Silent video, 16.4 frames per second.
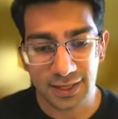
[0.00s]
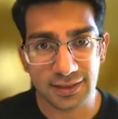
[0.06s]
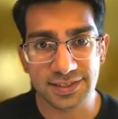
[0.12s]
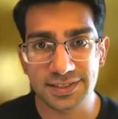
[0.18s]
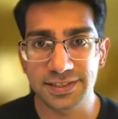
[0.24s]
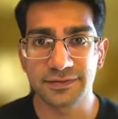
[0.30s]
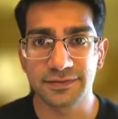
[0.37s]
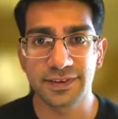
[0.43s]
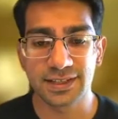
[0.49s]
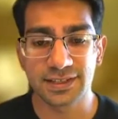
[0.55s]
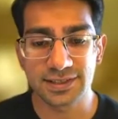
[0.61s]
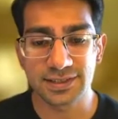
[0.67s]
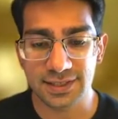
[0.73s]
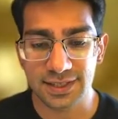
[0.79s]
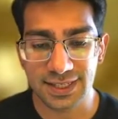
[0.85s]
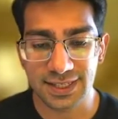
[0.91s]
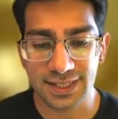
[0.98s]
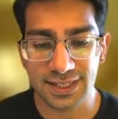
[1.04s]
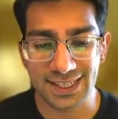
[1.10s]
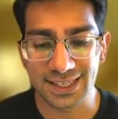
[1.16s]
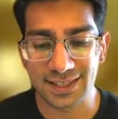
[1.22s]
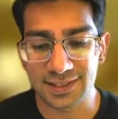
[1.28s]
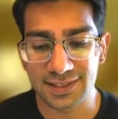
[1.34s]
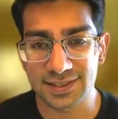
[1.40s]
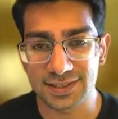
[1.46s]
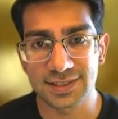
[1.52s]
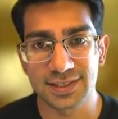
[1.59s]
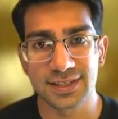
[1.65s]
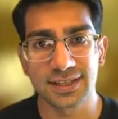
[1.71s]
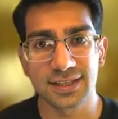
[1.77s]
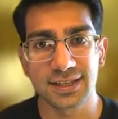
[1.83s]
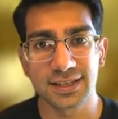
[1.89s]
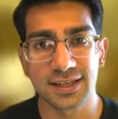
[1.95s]
This event is
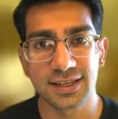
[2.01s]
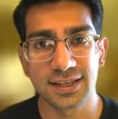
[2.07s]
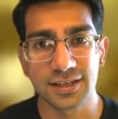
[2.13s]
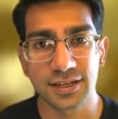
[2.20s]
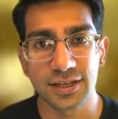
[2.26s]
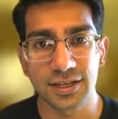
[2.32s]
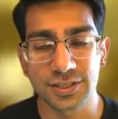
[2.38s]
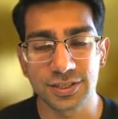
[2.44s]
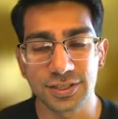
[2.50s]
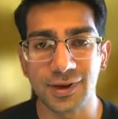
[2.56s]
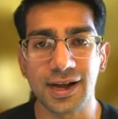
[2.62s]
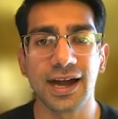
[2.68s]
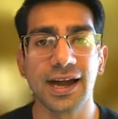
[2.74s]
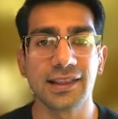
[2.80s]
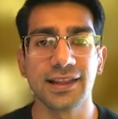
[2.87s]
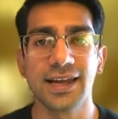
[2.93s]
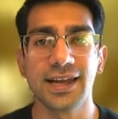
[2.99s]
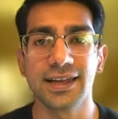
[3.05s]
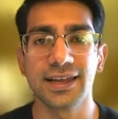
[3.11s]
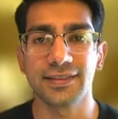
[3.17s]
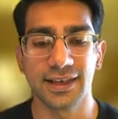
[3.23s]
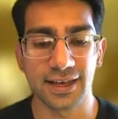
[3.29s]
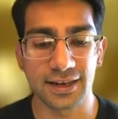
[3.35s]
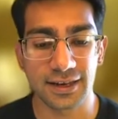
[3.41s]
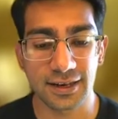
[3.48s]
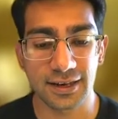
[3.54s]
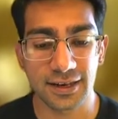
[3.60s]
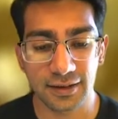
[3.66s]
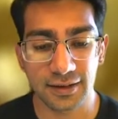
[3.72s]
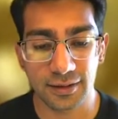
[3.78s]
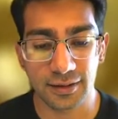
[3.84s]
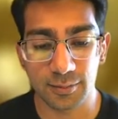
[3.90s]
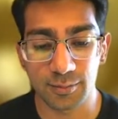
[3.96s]
to highlight that
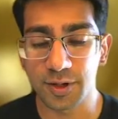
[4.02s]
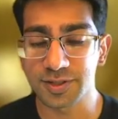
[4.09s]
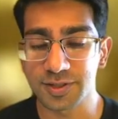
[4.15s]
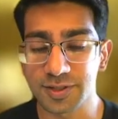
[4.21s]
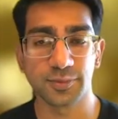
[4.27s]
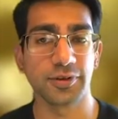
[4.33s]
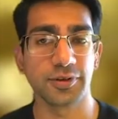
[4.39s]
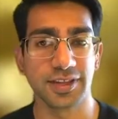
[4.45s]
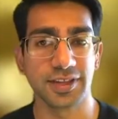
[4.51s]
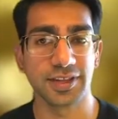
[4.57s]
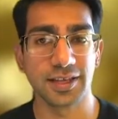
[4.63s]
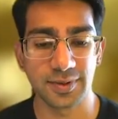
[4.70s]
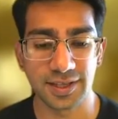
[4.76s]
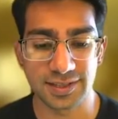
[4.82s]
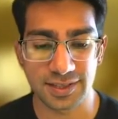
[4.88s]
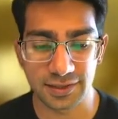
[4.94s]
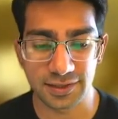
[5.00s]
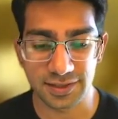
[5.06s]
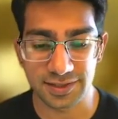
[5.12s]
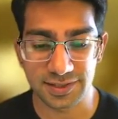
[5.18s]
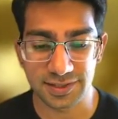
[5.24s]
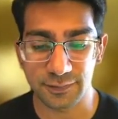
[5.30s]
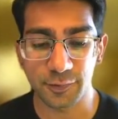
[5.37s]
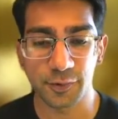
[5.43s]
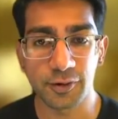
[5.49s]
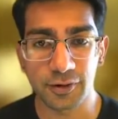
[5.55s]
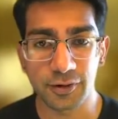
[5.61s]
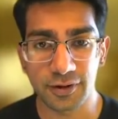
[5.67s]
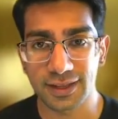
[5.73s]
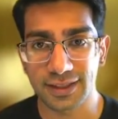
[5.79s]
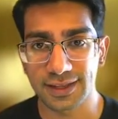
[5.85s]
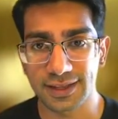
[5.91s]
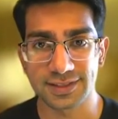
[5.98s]
the most important thing piece here is that
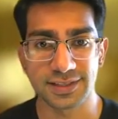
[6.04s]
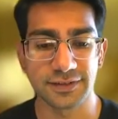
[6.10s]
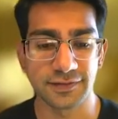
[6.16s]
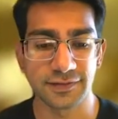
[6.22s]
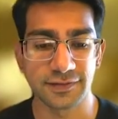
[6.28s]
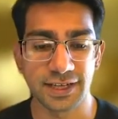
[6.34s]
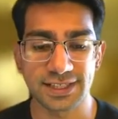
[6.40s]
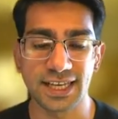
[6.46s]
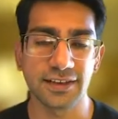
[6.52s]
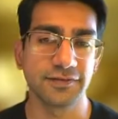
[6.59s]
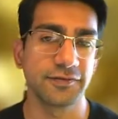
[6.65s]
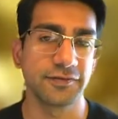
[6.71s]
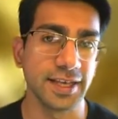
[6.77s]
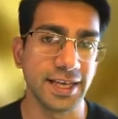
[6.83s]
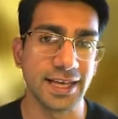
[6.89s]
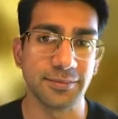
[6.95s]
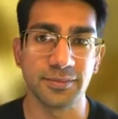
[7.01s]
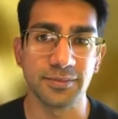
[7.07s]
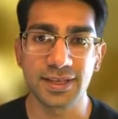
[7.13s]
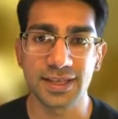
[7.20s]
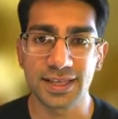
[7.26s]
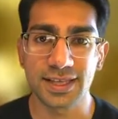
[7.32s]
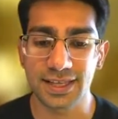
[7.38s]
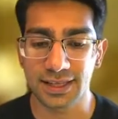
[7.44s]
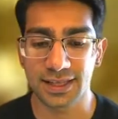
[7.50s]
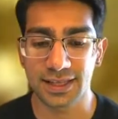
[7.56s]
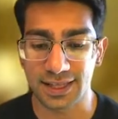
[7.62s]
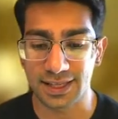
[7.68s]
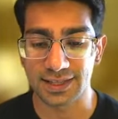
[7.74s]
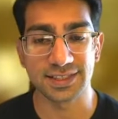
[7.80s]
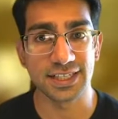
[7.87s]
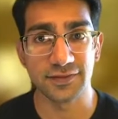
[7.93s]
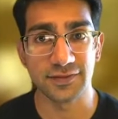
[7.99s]
for this event, FEM
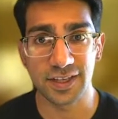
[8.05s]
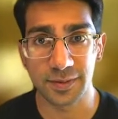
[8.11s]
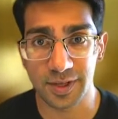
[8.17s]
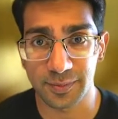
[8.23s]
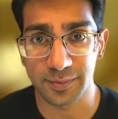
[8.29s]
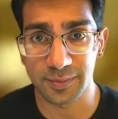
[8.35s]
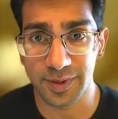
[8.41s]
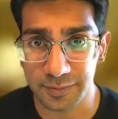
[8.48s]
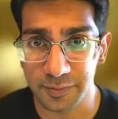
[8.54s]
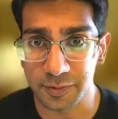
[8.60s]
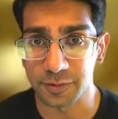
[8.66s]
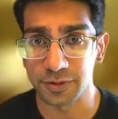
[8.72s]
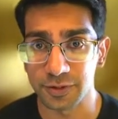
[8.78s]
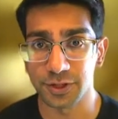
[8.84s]
is EVM compatible.